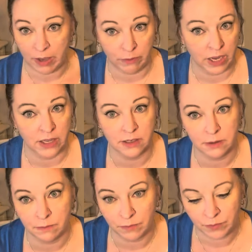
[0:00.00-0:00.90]

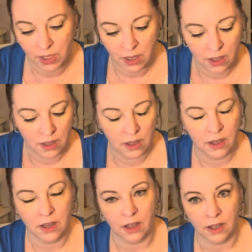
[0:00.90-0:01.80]
random
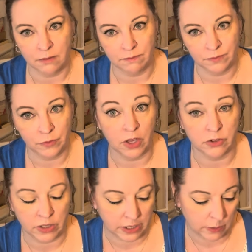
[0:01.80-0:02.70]
um,
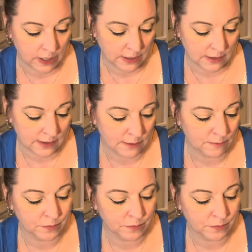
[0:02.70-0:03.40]
laundry liquids.